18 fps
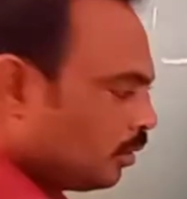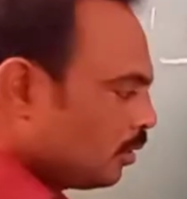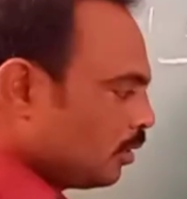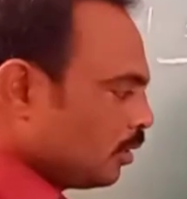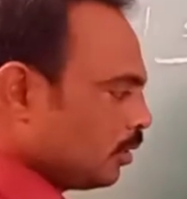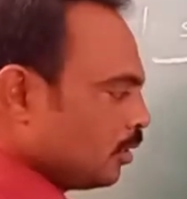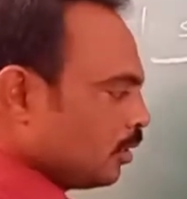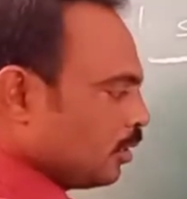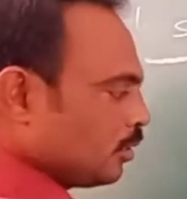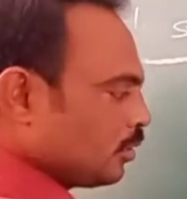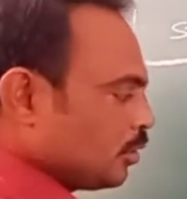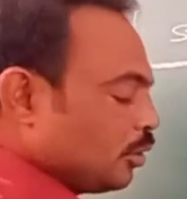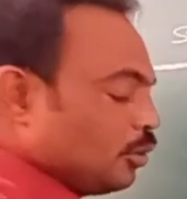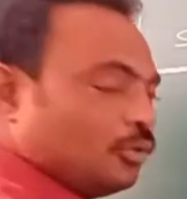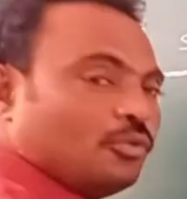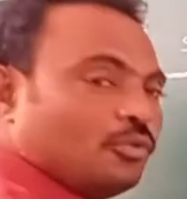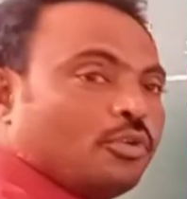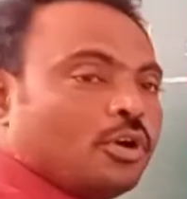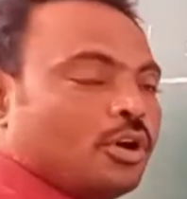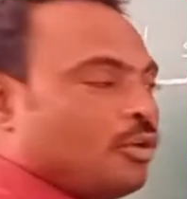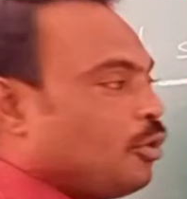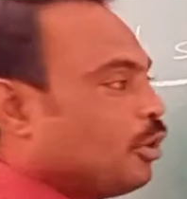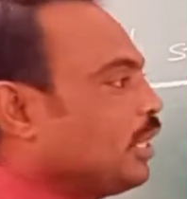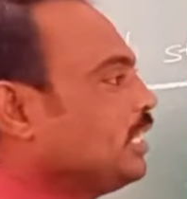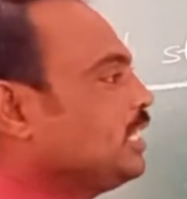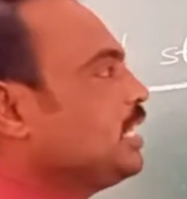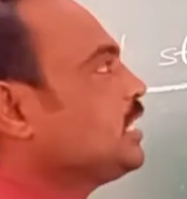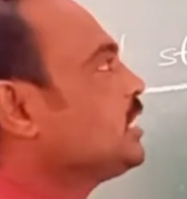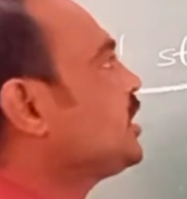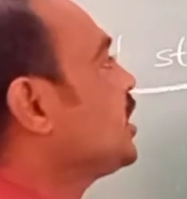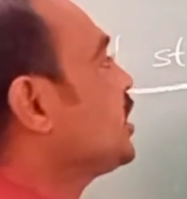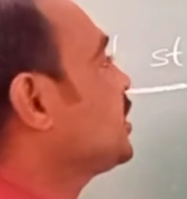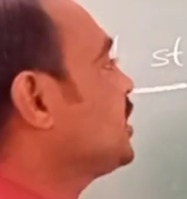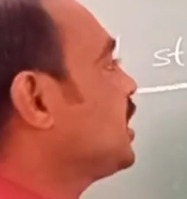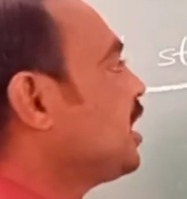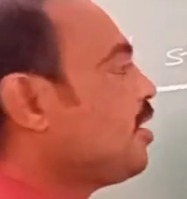6 what is the
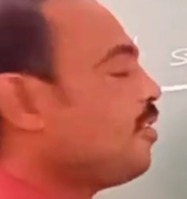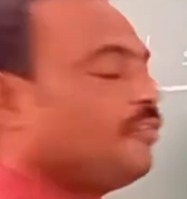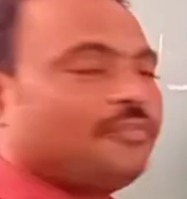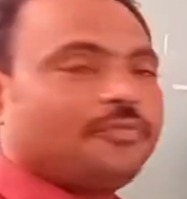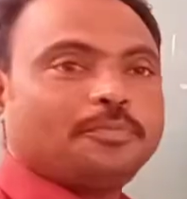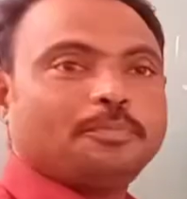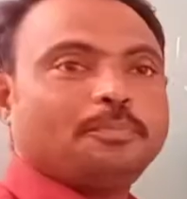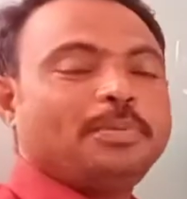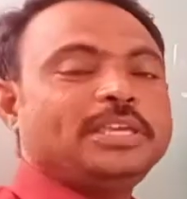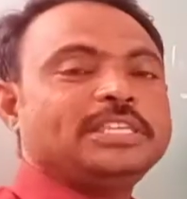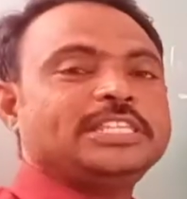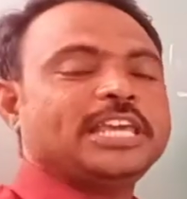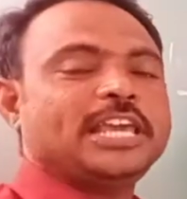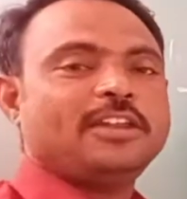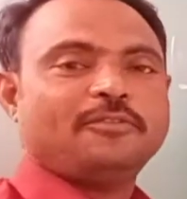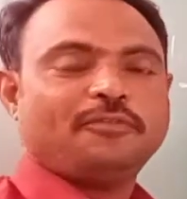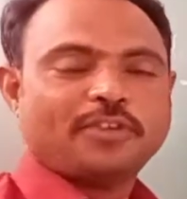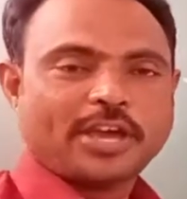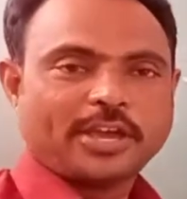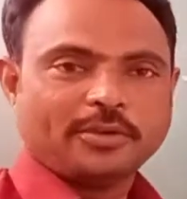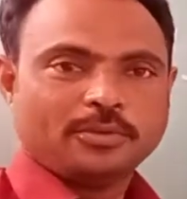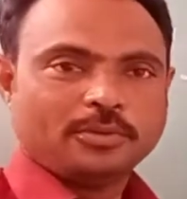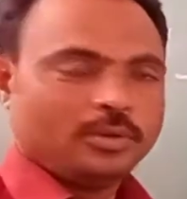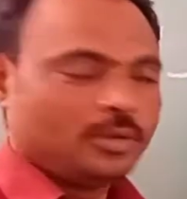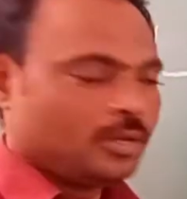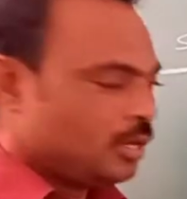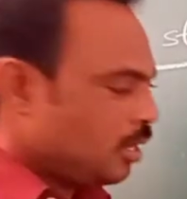structure of PCl5?